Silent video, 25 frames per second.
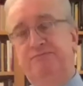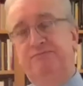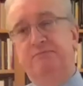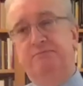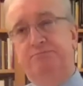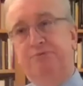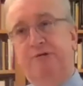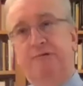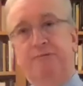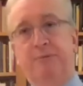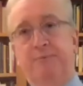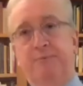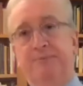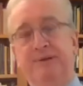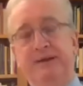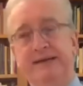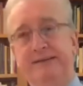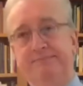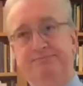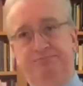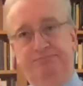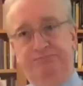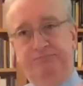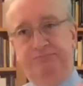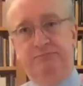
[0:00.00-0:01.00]
probably
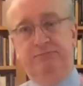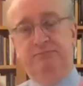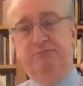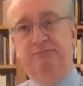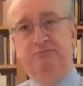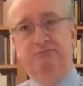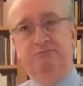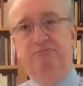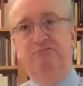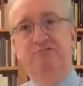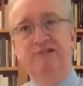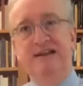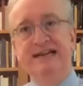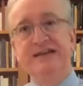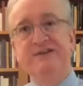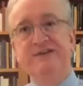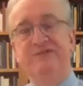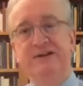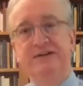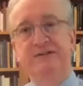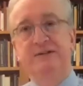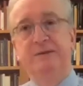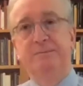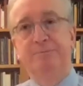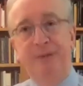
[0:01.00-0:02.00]

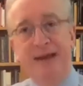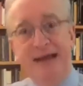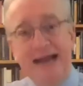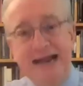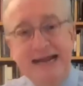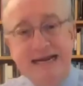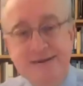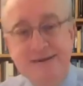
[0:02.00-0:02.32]
relieving the pain